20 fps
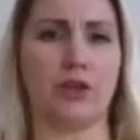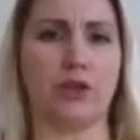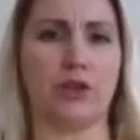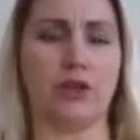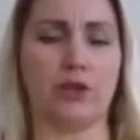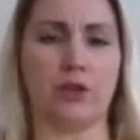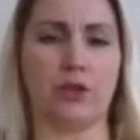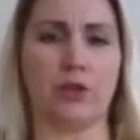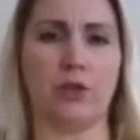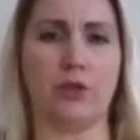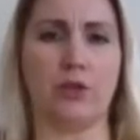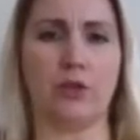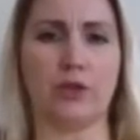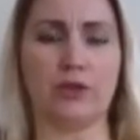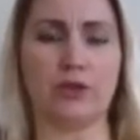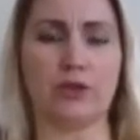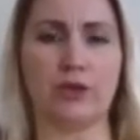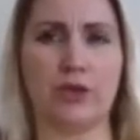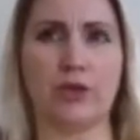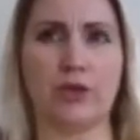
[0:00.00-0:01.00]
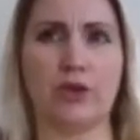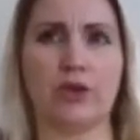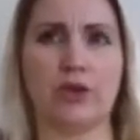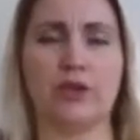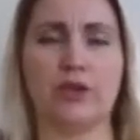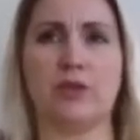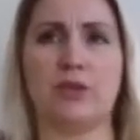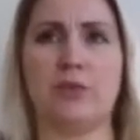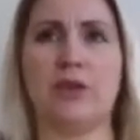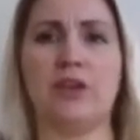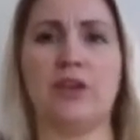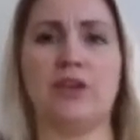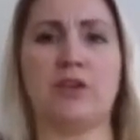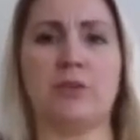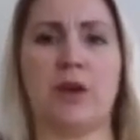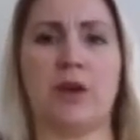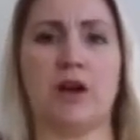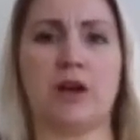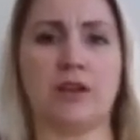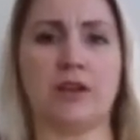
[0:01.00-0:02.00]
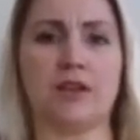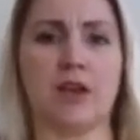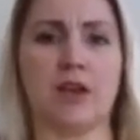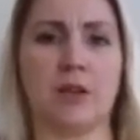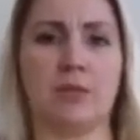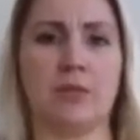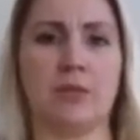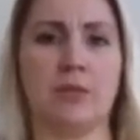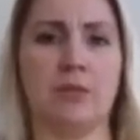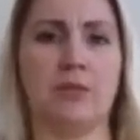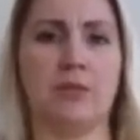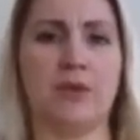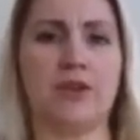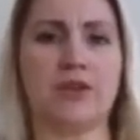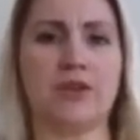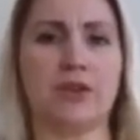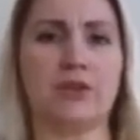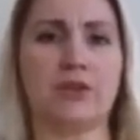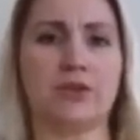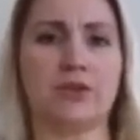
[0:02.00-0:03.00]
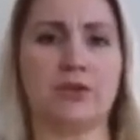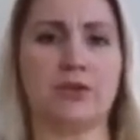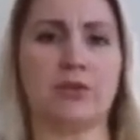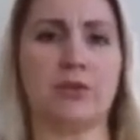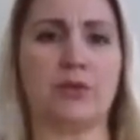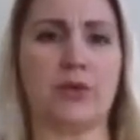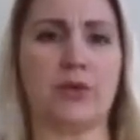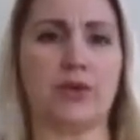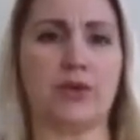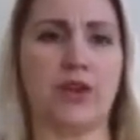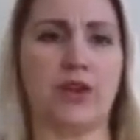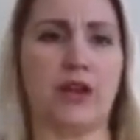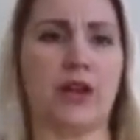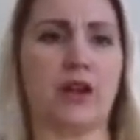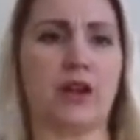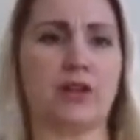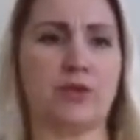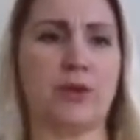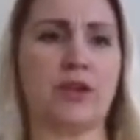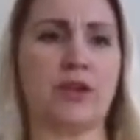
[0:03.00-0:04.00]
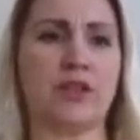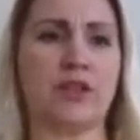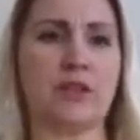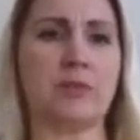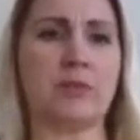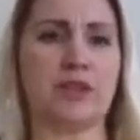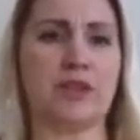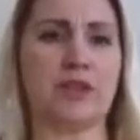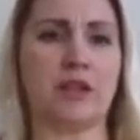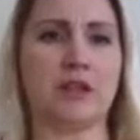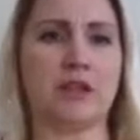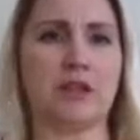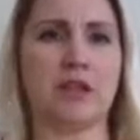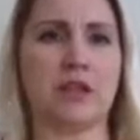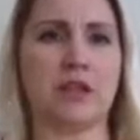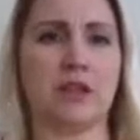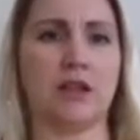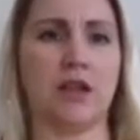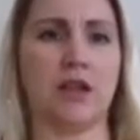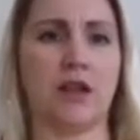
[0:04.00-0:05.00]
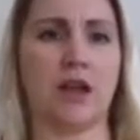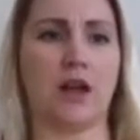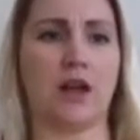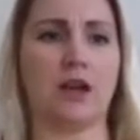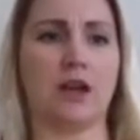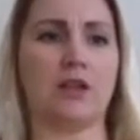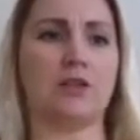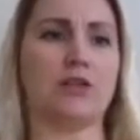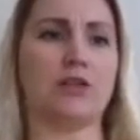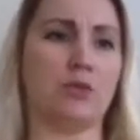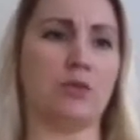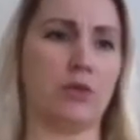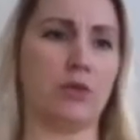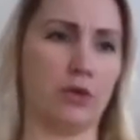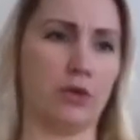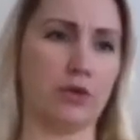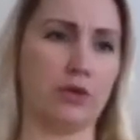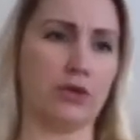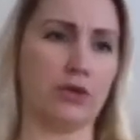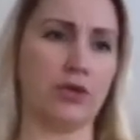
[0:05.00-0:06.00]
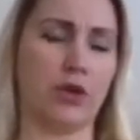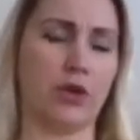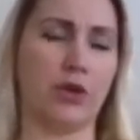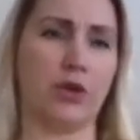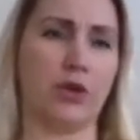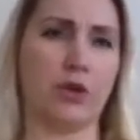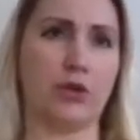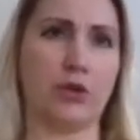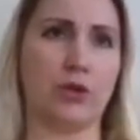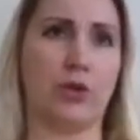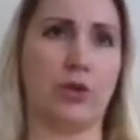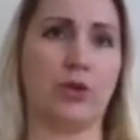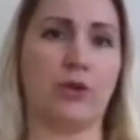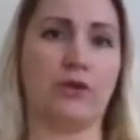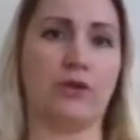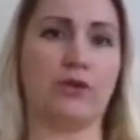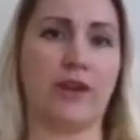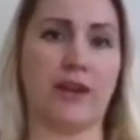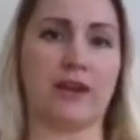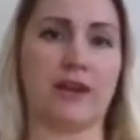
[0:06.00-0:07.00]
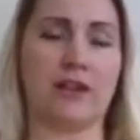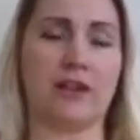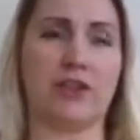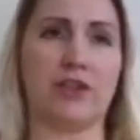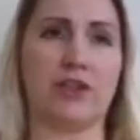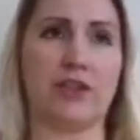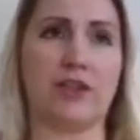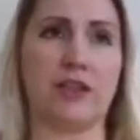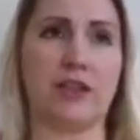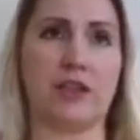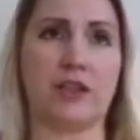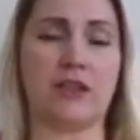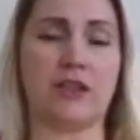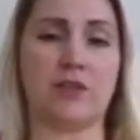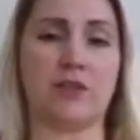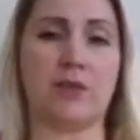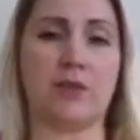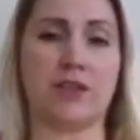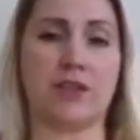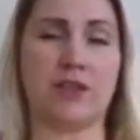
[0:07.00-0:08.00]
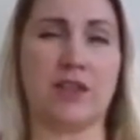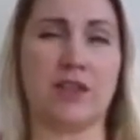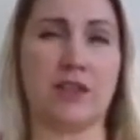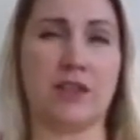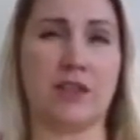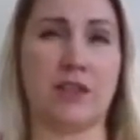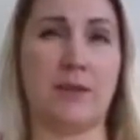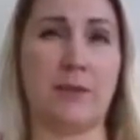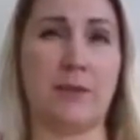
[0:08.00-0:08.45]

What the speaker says: the course, to build your marks up, but it's also worth a 20% towards your final GCSE as well. So that's